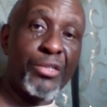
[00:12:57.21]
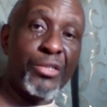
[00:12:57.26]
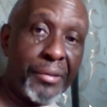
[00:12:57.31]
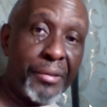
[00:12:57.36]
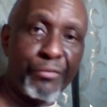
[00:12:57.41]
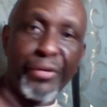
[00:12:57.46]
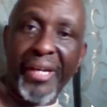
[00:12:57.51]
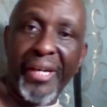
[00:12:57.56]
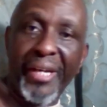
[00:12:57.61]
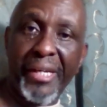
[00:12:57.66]

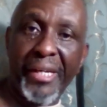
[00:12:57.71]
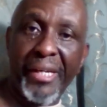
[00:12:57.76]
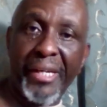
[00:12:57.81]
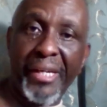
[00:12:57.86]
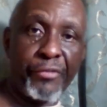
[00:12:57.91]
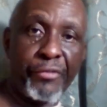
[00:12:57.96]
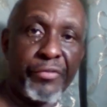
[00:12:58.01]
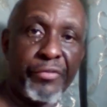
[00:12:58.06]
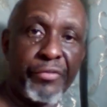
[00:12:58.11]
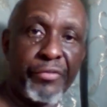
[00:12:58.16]
forget everything.
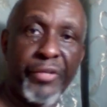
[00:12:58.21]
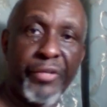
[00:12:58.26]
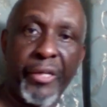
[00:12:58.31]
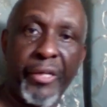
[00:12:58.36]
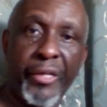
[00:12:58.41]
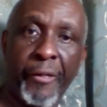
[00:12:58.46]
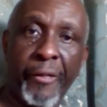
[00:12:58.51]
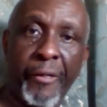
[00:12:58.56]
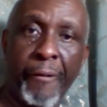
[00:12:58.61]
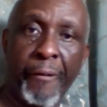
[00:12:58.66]

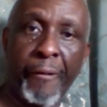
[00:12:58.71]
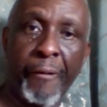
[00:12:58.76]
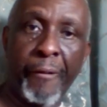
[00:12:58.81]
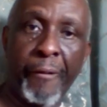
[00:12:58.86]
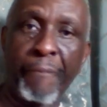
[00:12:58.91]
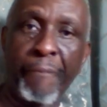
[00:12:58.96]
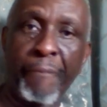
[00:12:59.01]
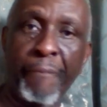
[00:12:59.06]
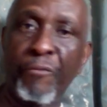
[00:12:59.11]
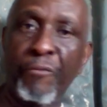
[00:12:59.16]
Forget
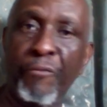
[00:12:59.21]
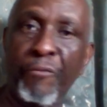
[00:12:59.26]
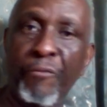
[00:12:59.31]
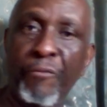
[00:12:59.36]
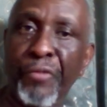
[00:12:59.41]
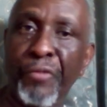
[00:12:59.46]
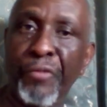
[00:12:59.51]
it.